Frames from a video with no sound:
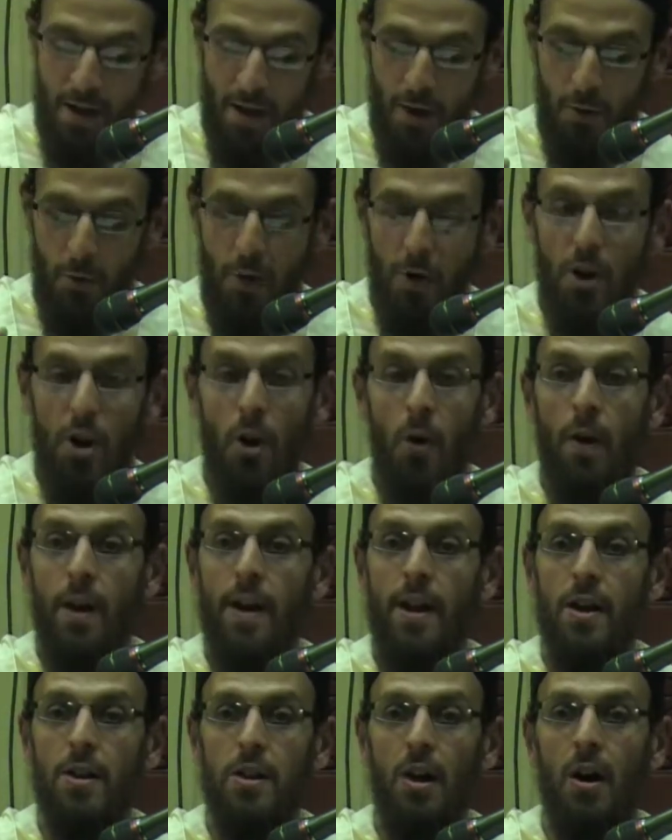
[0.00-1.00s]
We're going
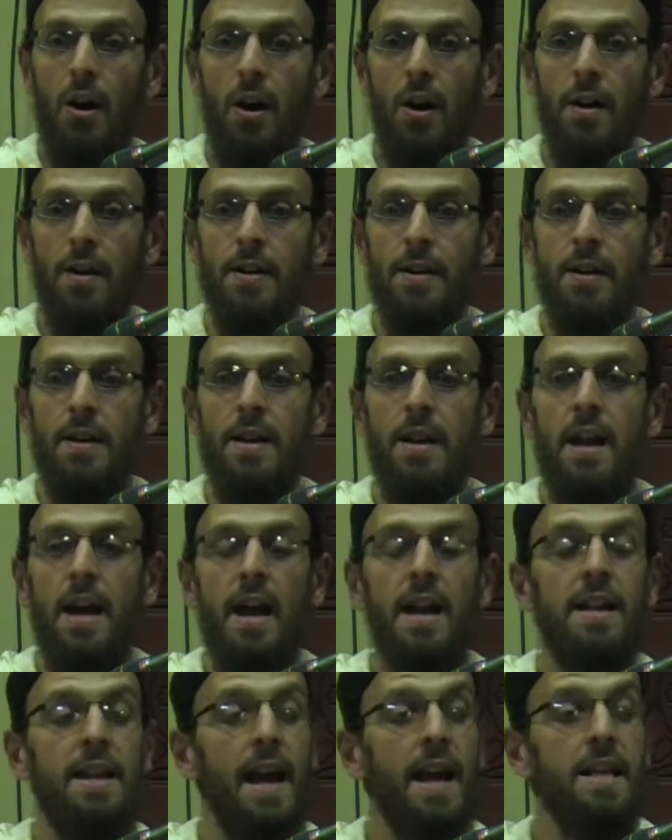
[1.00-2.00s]
along.
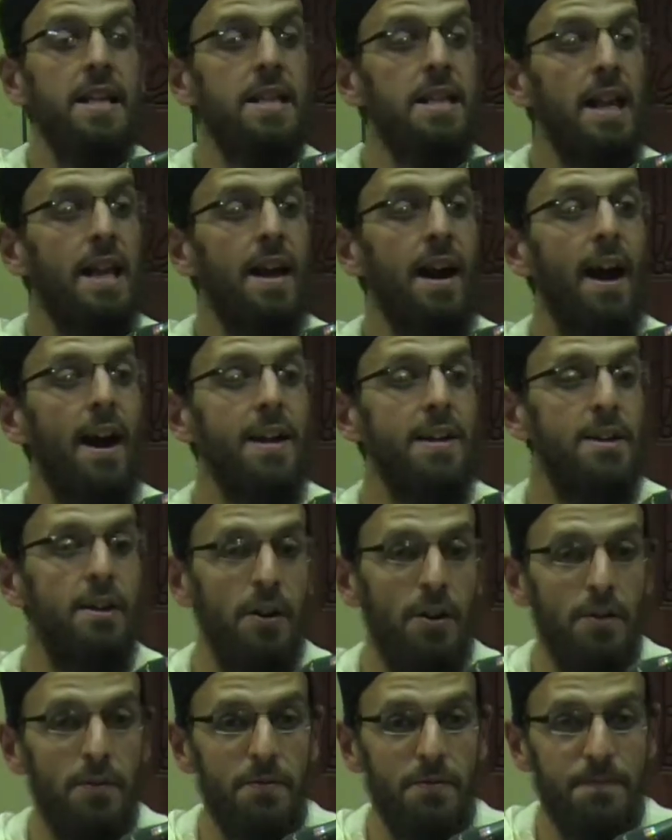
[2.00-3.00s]
Next thing I
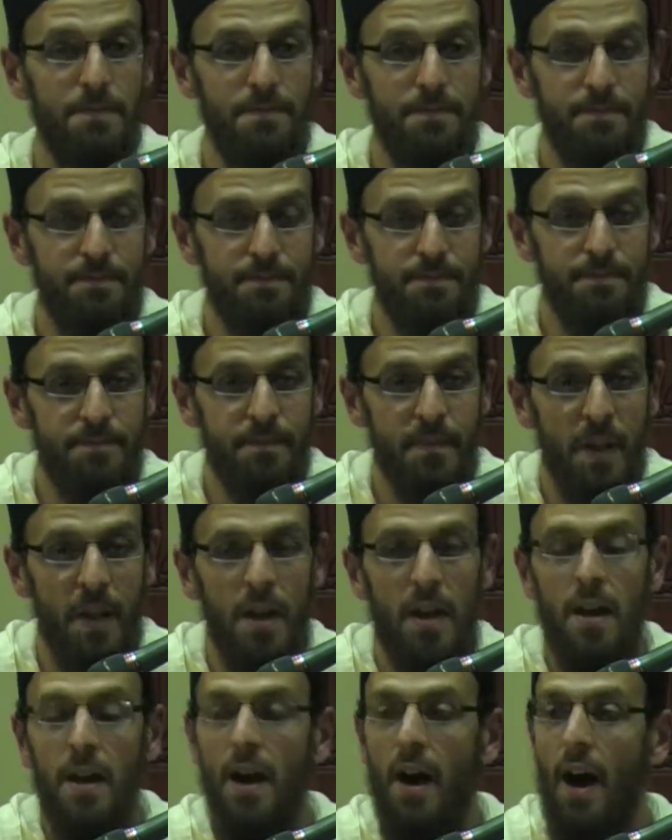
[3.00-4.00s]
know,
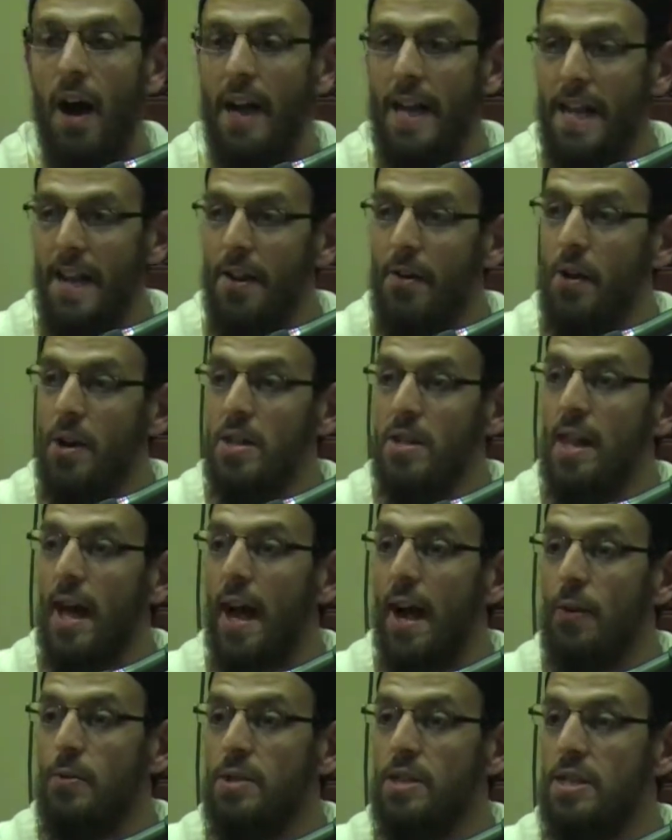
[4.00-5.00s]
I hear a
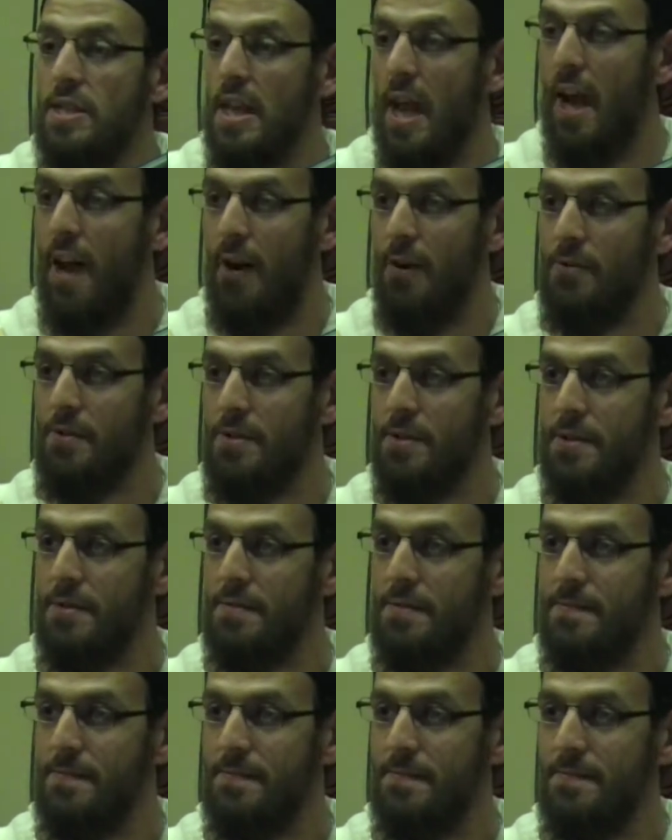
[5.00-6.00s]
loud sound,
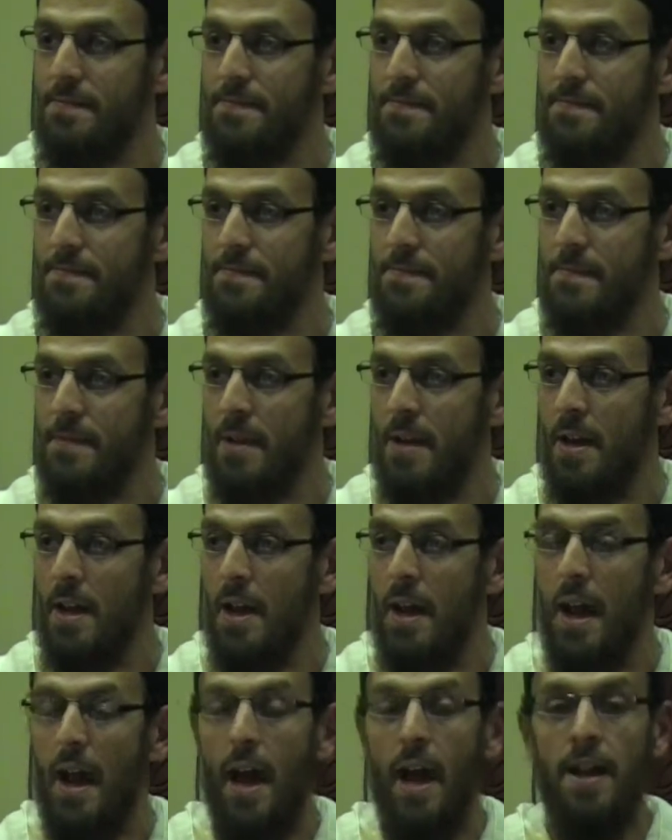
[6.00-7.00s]

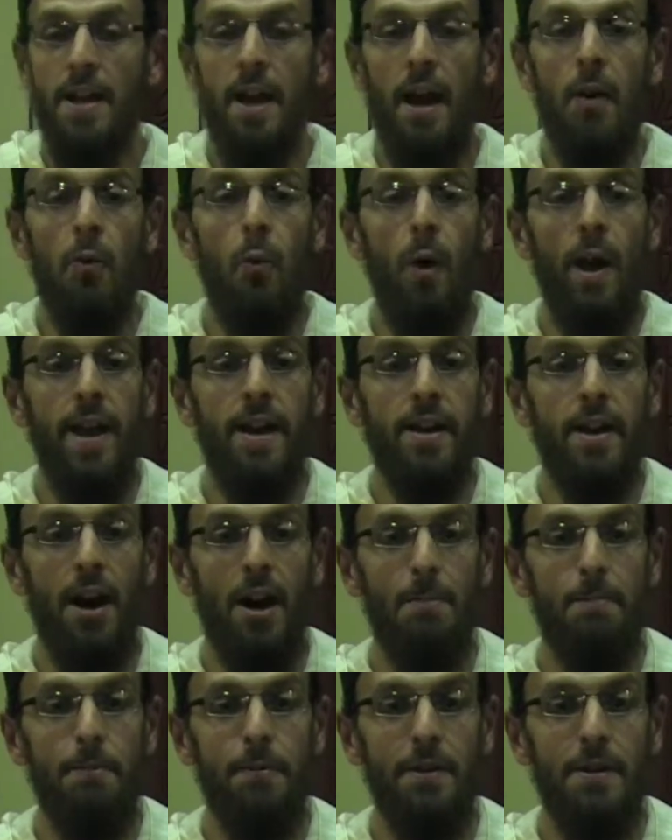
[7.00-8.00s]
and I wake
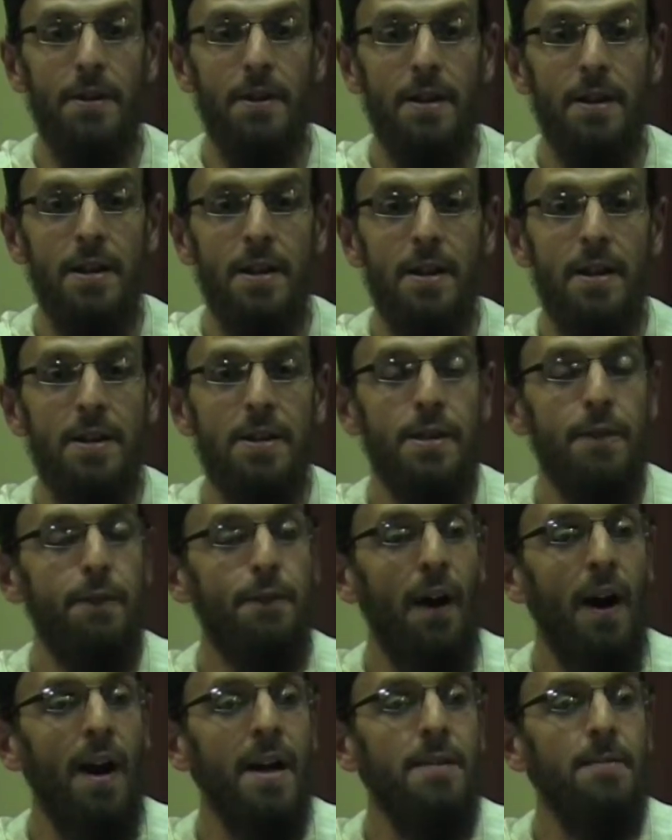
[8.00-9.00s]
up to
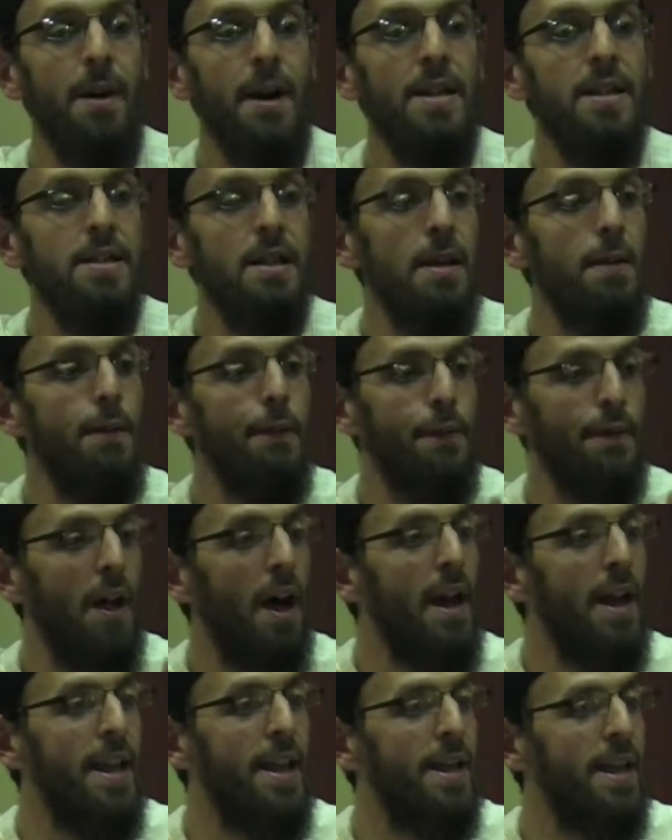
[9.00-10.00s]
find myself
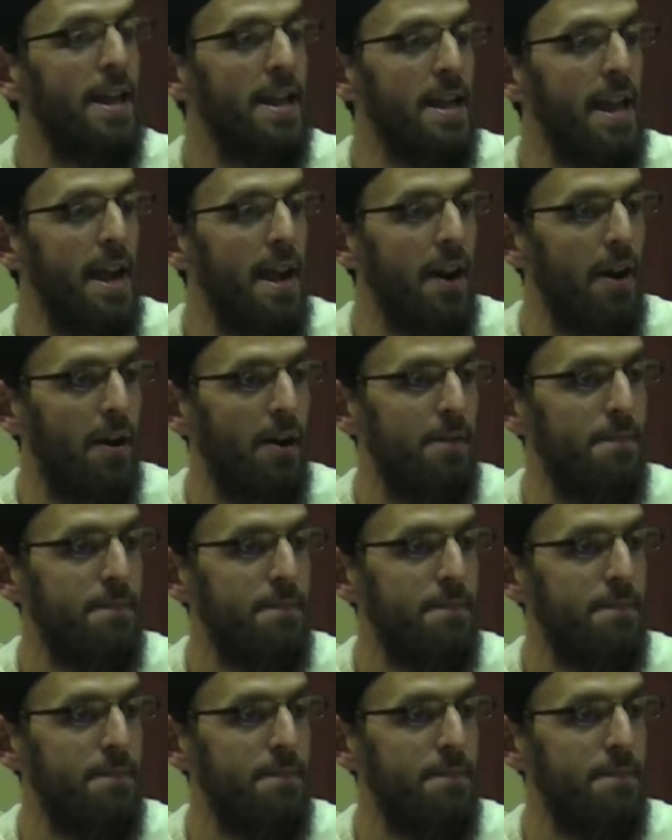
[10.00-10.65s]
flying in air.